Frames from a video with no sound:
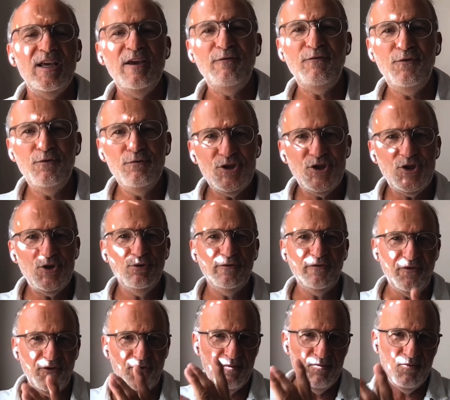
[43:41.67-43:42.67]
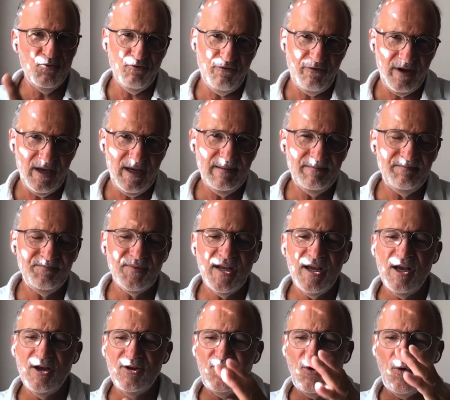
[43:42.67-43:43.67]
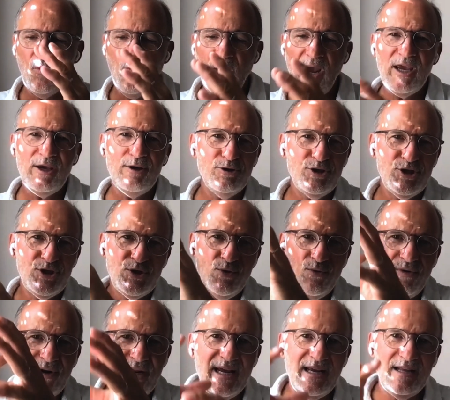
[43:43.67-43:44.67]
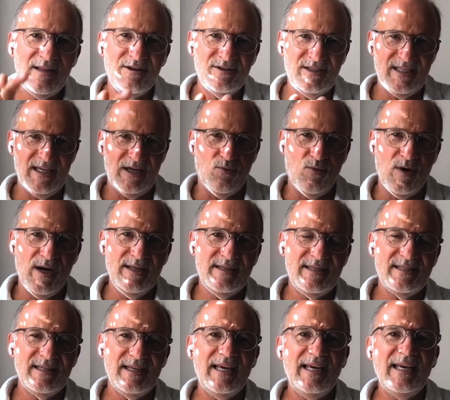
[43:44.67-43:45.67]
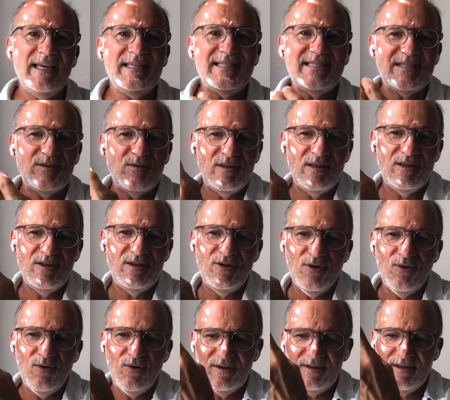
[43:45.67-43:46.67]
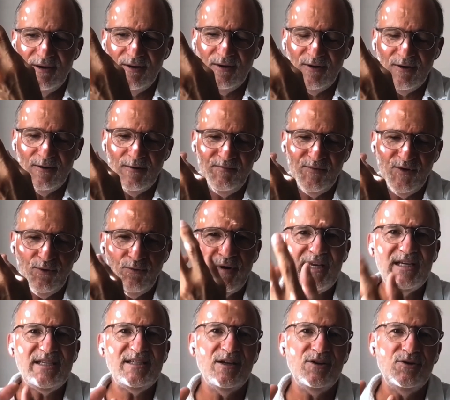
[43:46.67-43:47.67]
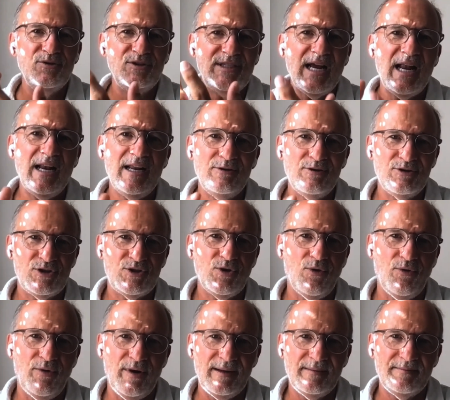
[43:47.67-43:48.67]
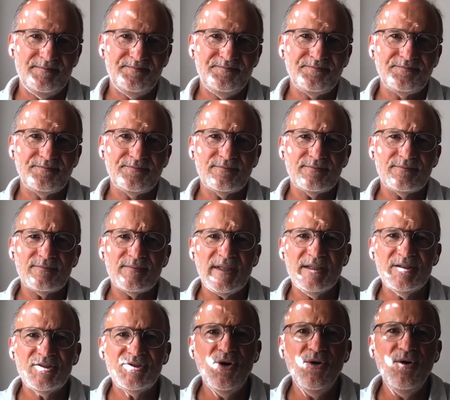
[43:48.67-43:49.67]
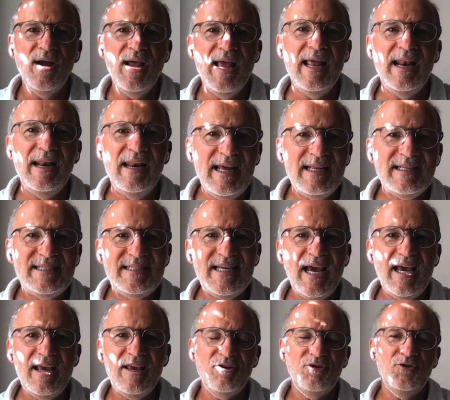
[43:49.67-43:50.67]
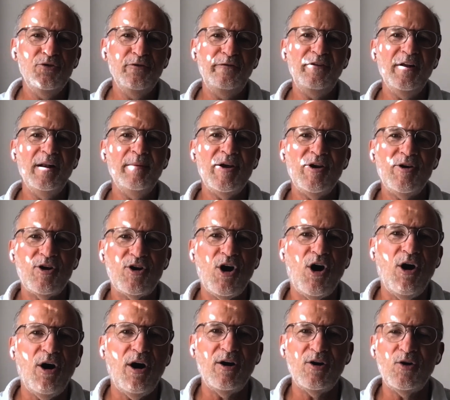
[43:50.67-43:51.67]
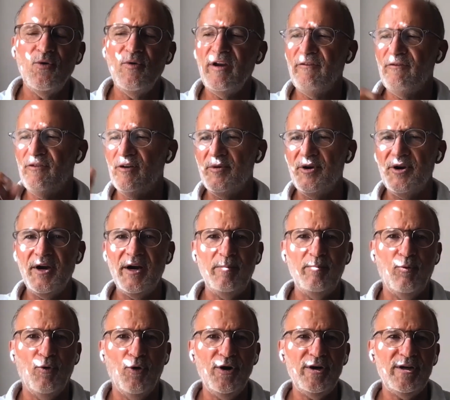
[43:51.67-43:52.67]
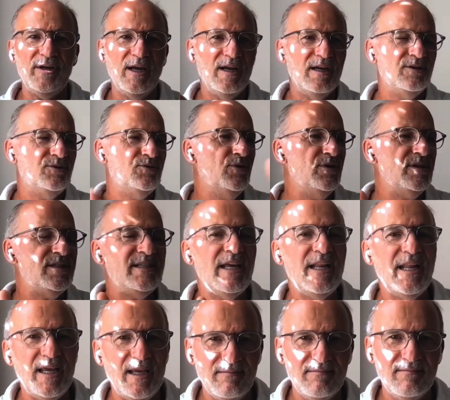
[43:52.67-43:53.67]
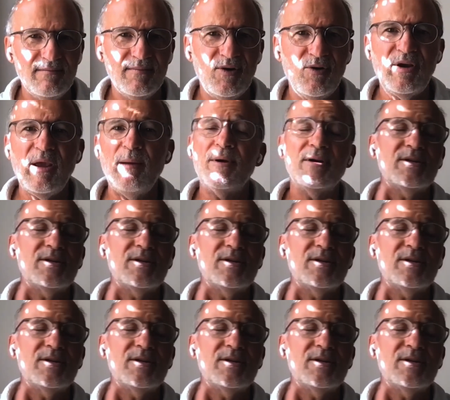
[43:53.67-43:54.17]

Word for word: if you shoot for a movie, the way you're shooting the sequence is the the the reason you're telling the story. So let's say you're filming a car going from an airport to the city, mm-hmm. okay,